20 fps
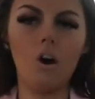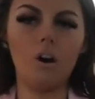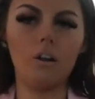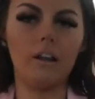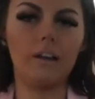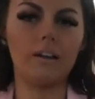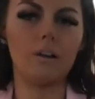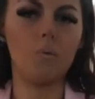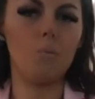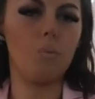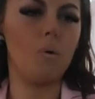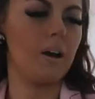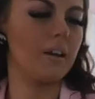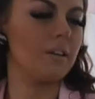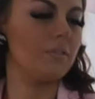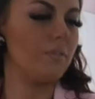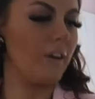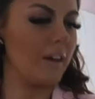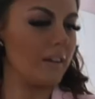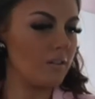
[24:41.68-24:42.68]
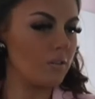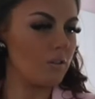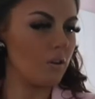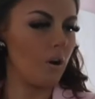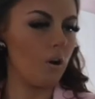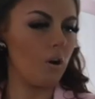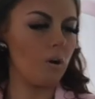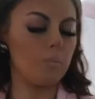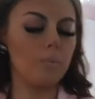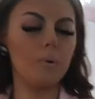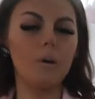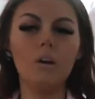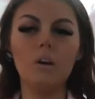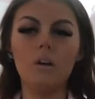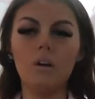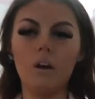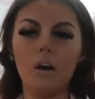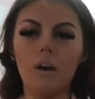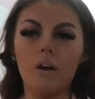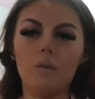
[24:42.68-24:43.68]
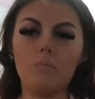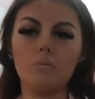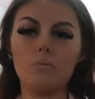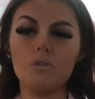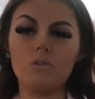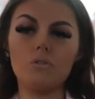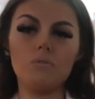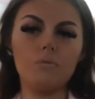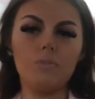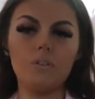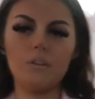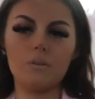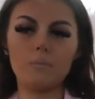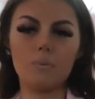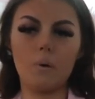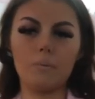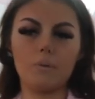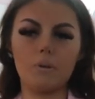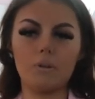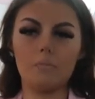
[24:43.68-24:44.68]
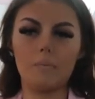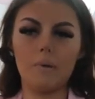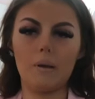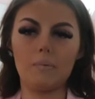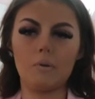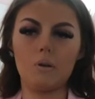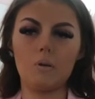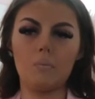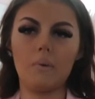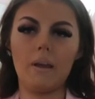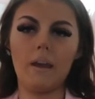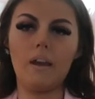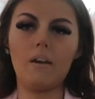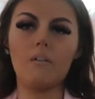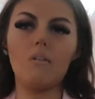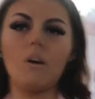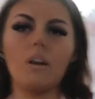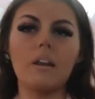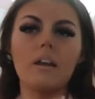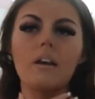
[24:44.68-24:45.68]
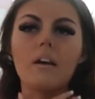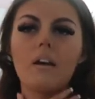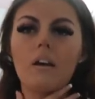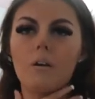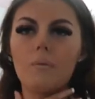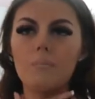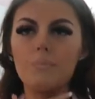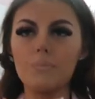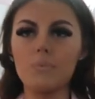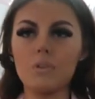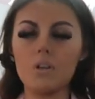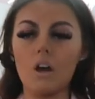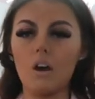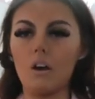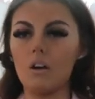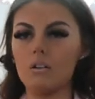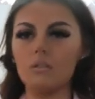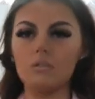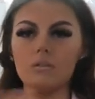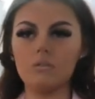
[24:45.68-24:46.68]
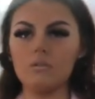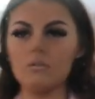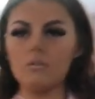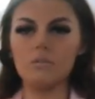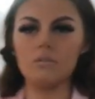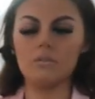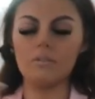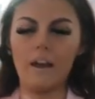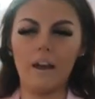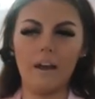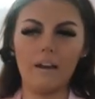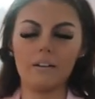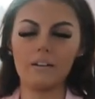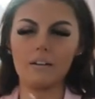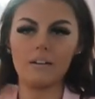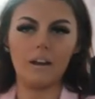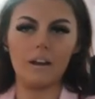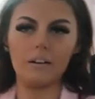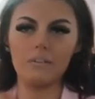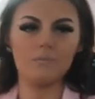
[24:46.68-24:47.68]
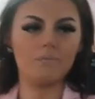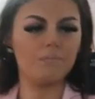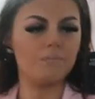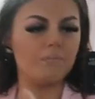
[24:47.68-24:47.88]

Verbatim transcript: or like a white vest top. Um, just something that's probably going to maybe come here or like a turtleneck kind of